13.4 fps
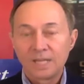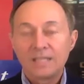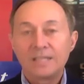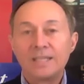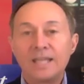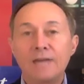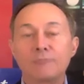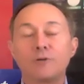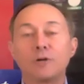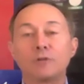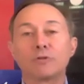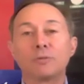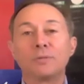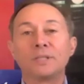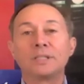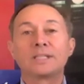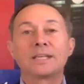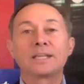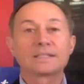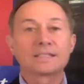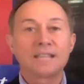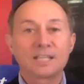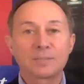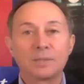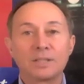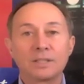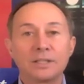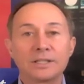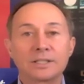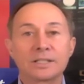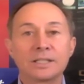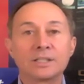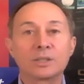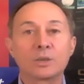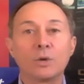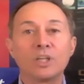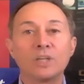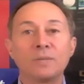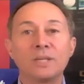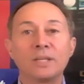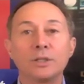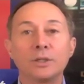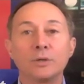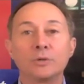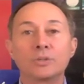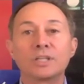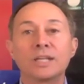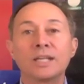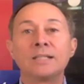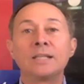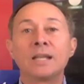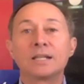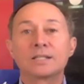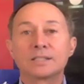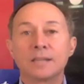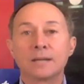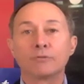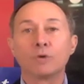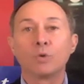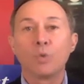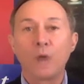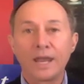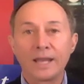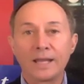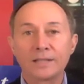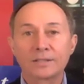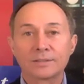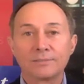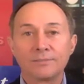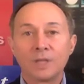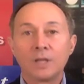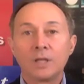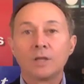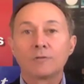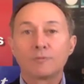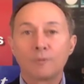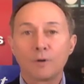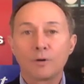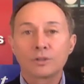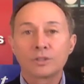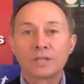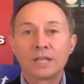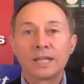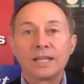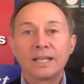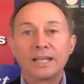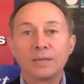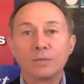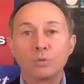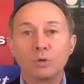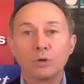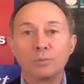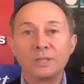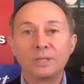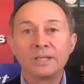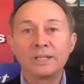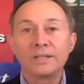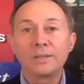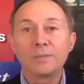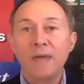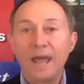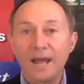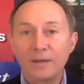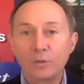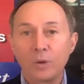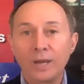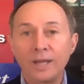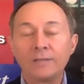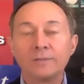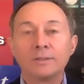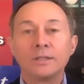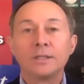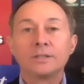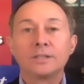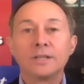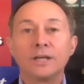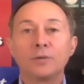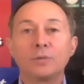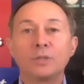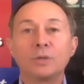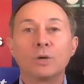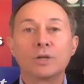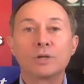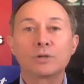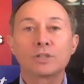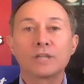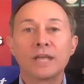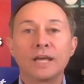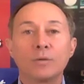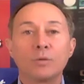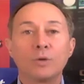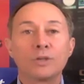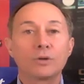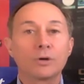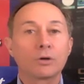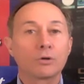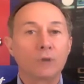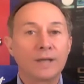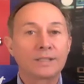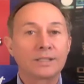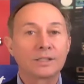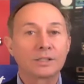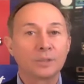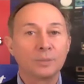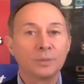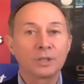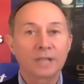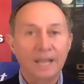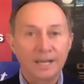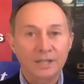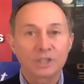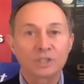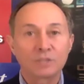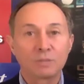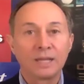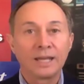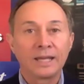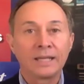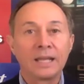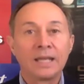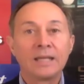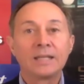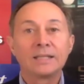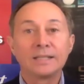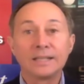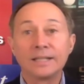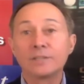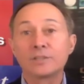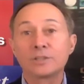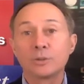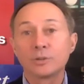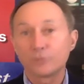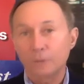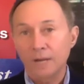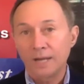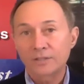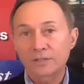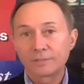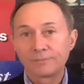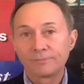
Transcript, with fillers: That vulnerability assessment list is going to be used in several ways. First, it will be the pathway to help you understand what your crisis communications plan needs to address.